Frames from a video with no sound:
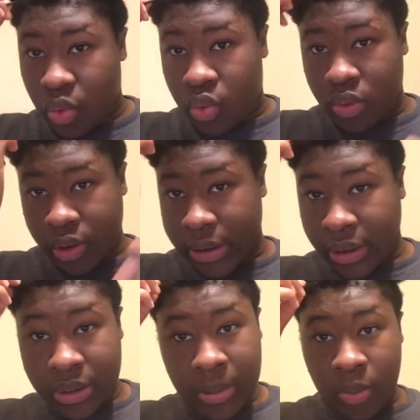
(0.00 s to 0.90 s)

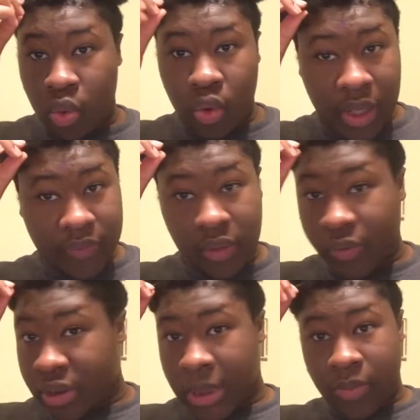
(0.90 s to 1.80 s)
who have different
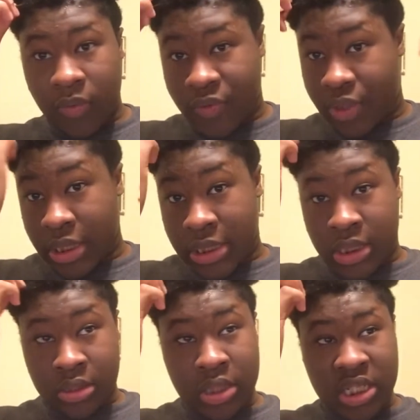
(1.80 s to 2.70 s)
type of dreads,
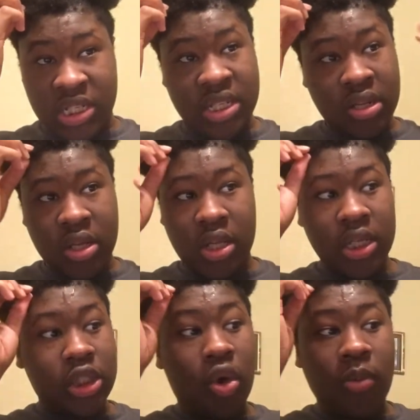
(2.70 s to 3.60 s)
and it's a
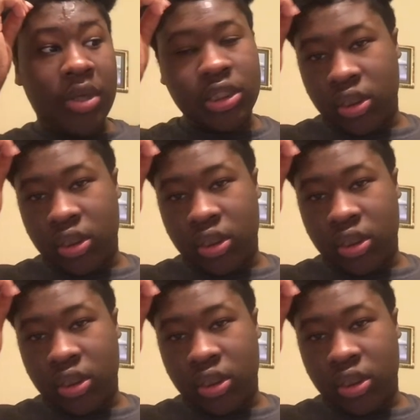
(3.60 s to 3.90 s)
whole bunch of stuff.